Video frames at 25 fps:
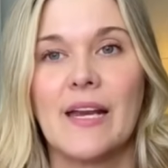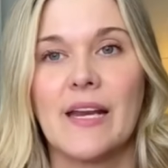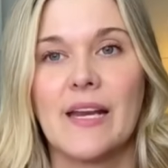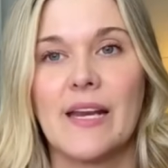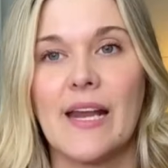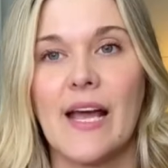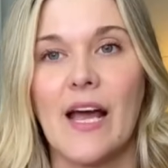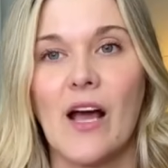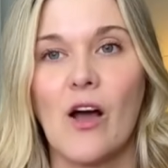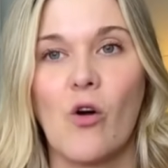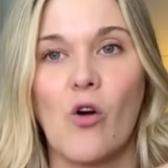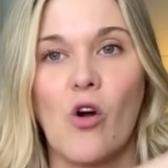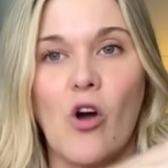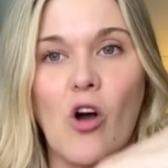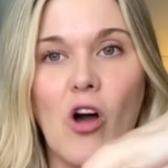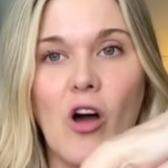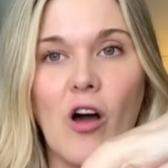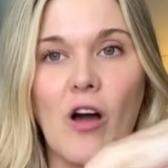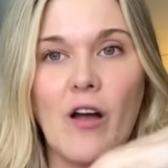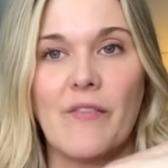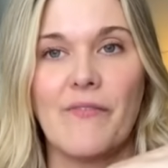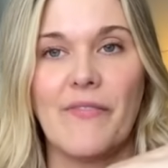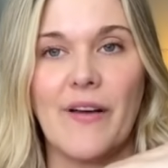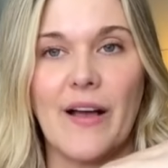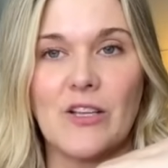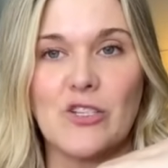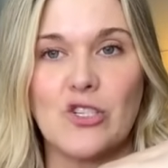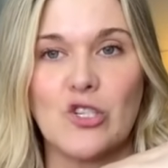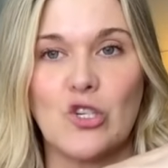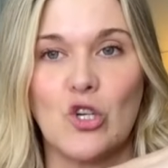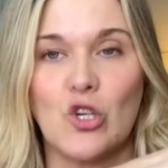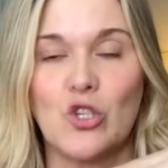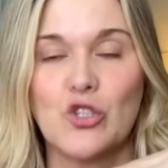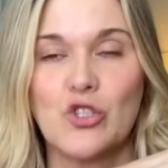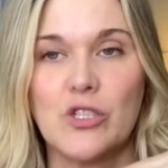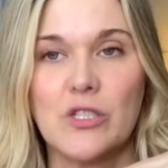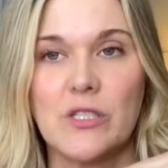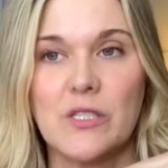Now, on
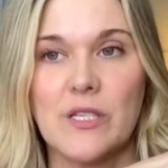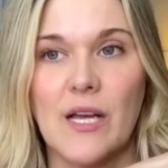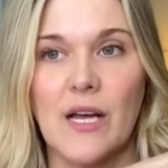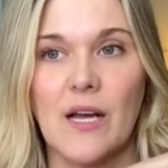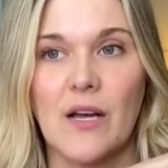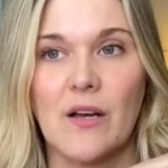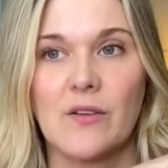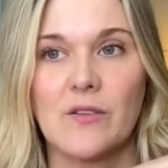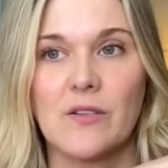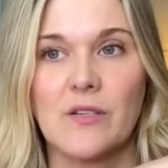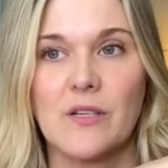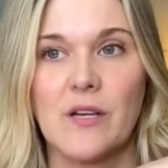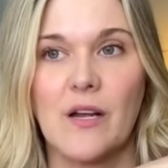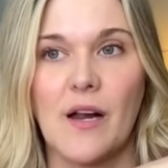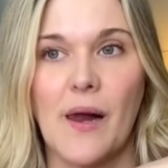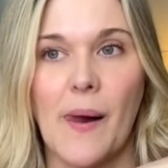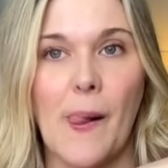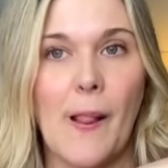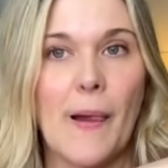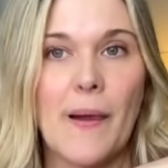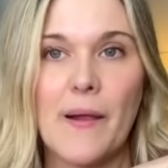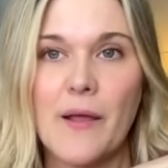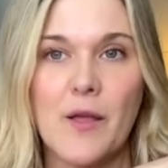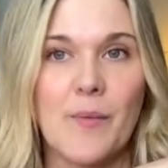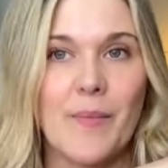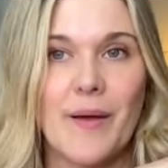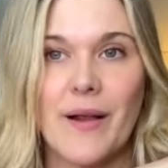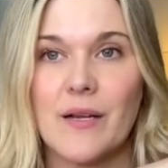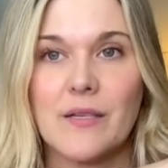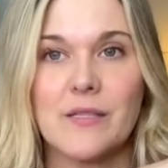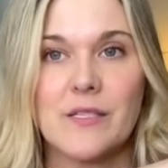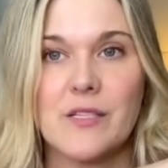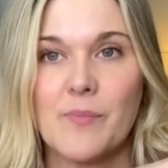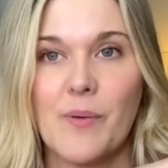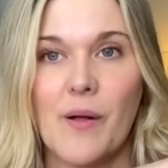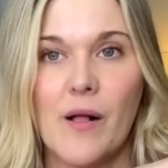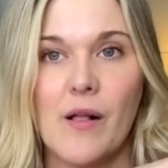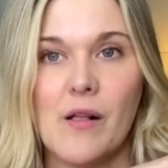vaginal ultrasound, you may not
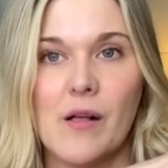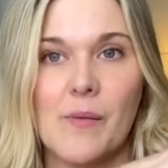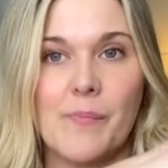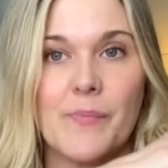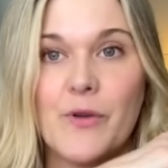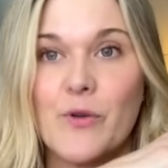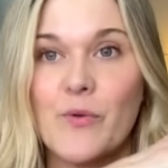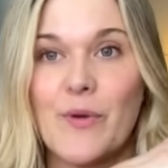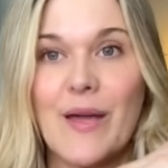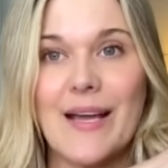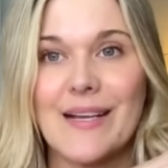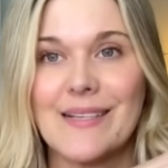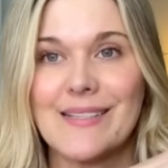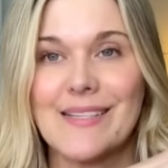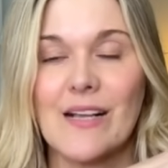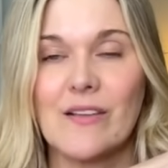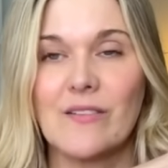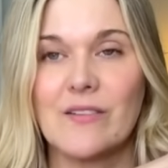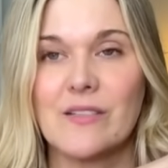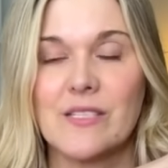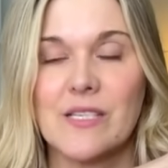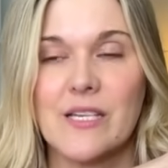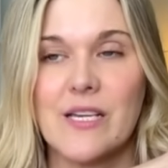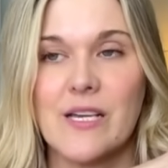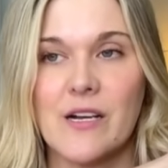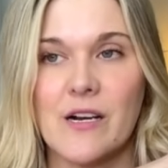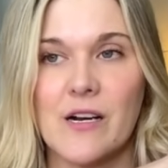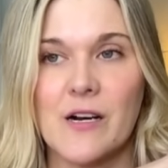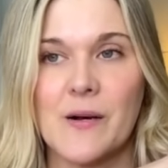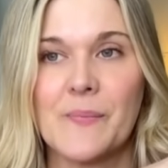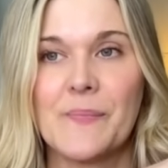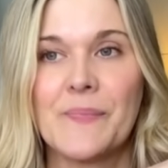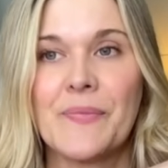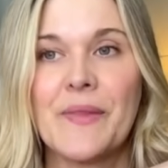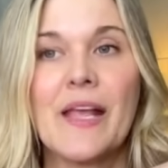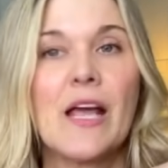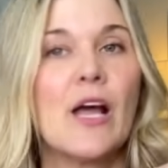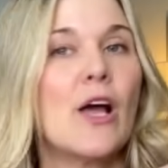see the polyp. You can't tell it's here.
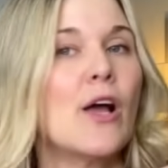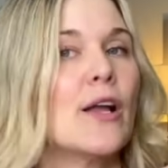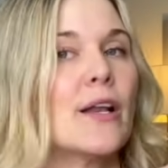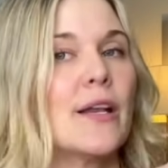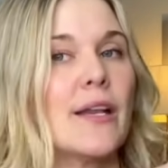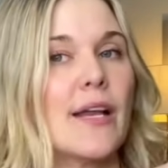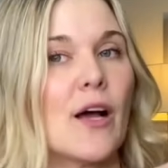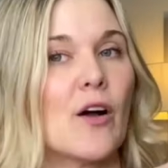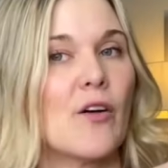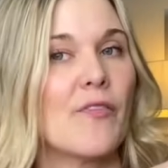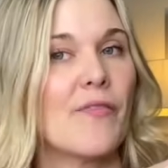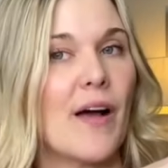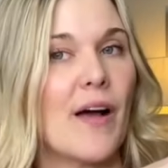Now, if